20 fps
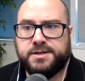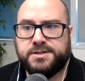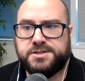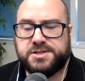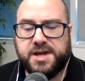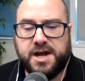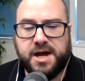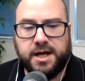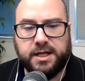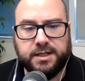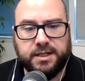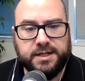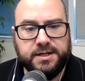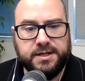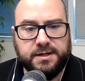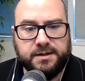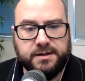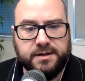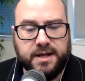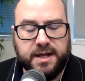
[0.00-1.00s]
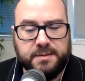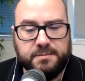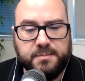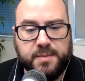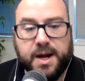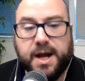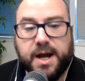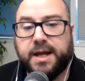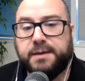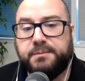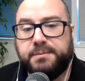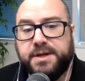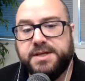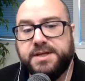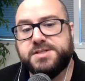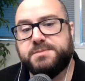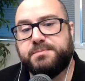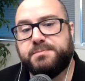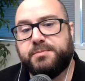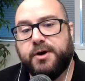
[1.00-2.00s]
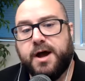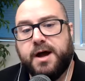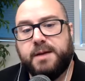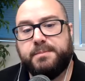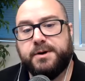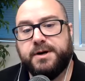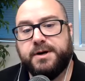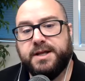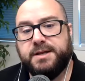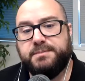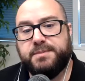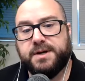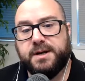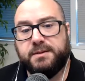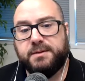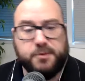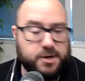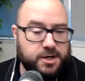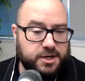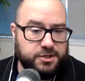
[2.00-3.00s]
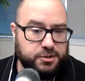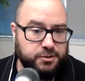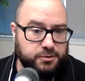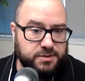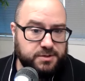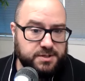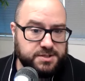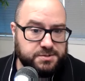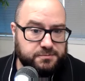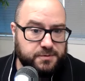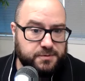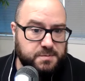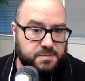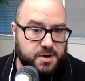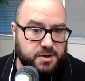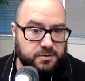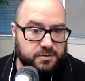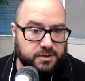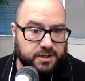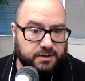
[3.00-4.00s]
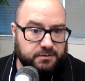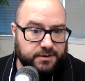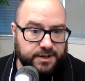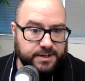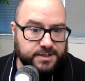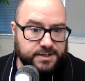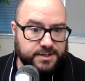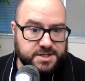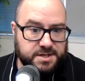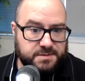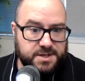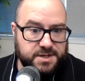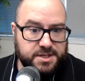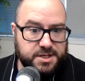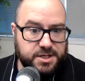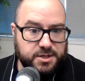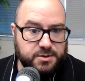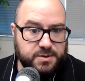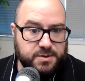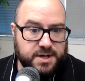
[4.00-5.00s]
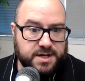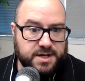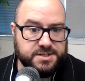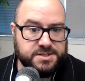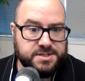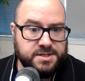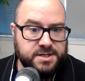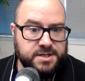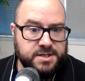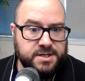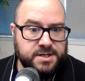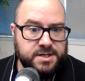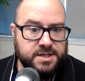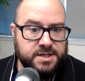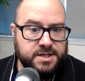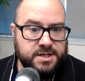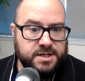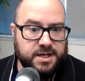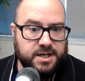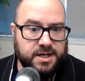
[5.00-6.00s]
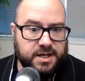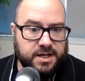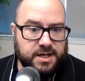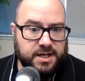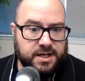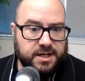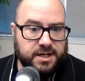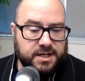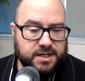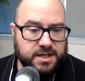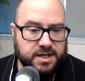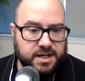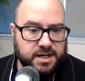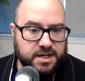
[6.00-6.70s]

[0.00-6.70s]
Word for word: Scotland and buy a piece of property, but I want to do this remotely, right? Because I'm in the US. Yeah.